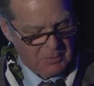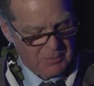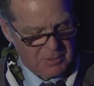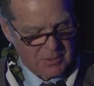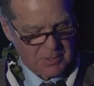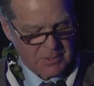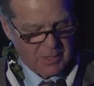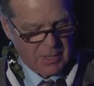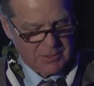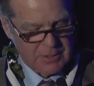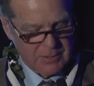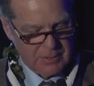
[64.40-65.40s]
he was
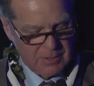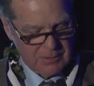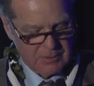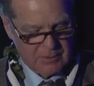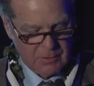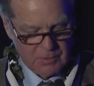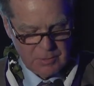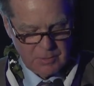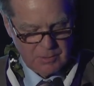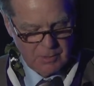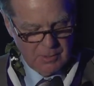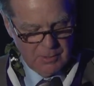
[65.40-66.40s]
discussing another
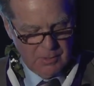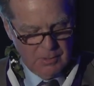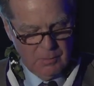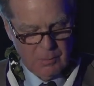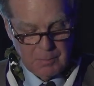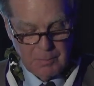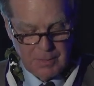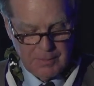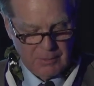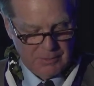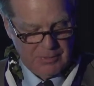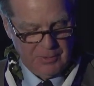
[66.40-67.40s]
coach who had been
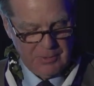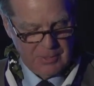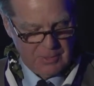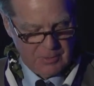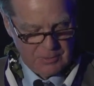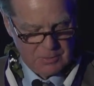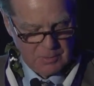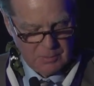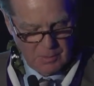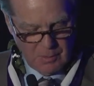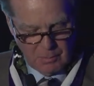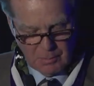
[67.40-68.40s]
there 30 years
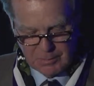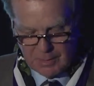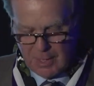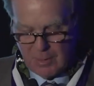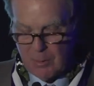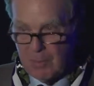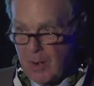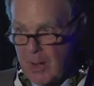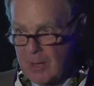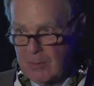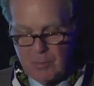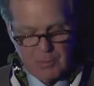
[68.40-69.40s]
with Dan
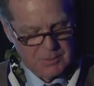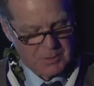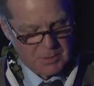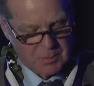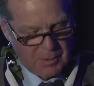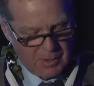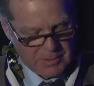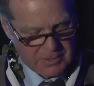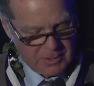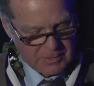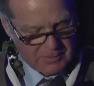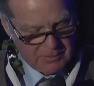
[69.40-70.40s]
O'Brien, who was his
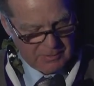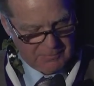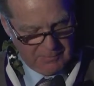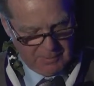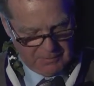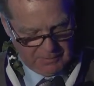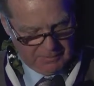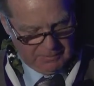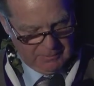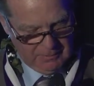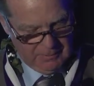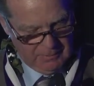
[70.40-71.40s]
predecessor at Fenwick.
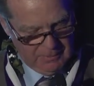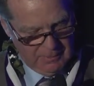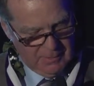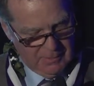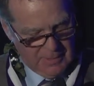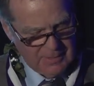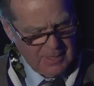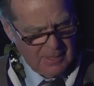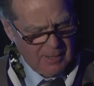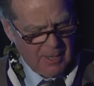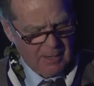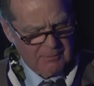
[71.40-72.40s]
"He's had
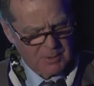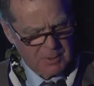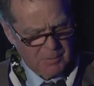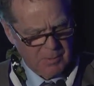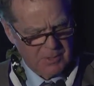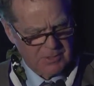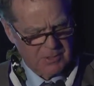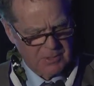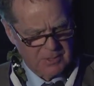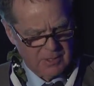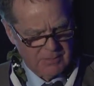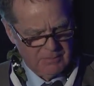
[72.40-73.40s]
a lot of experience," he
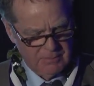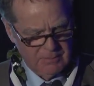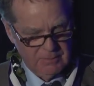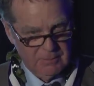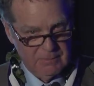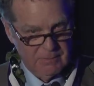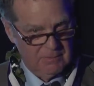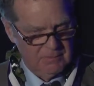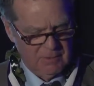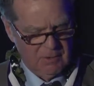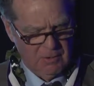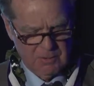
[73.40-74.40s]
said.
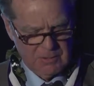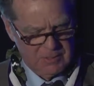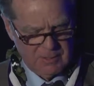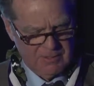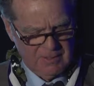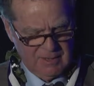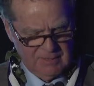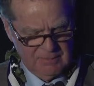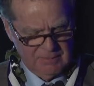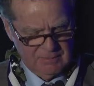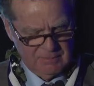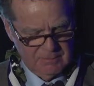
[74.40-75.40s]
"No," said
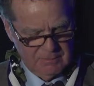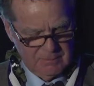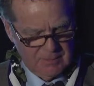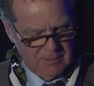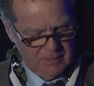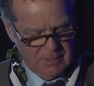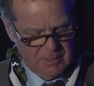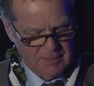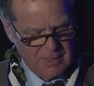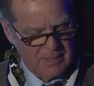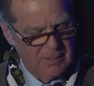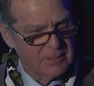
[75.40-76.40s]
Dan.
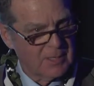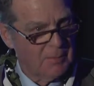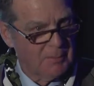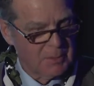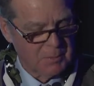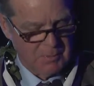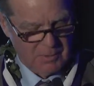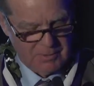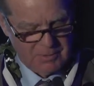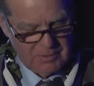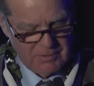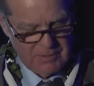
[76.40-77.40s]
"He's had the same
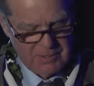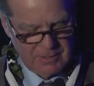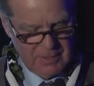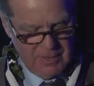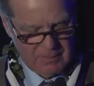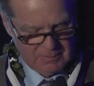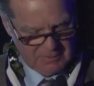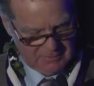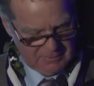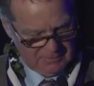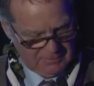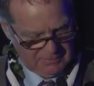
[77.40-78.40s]
experience 30 times.